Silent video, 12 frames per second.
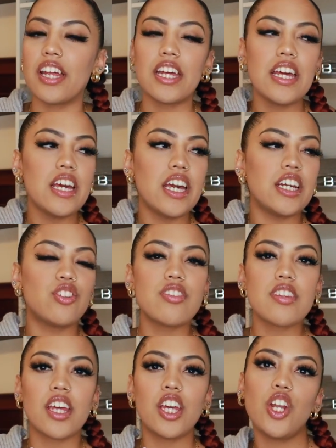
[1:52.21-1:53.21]
Like it's
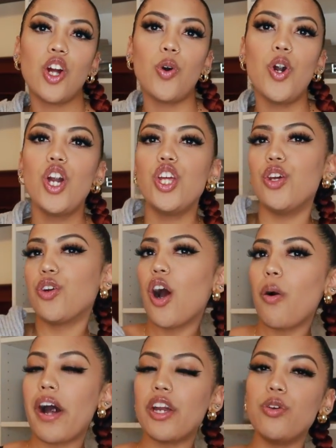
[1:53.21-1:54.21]
just like, you know, you
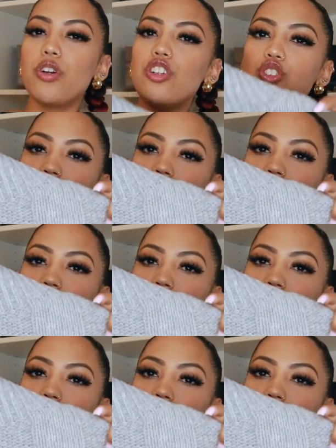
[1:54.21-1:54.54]
go out, you could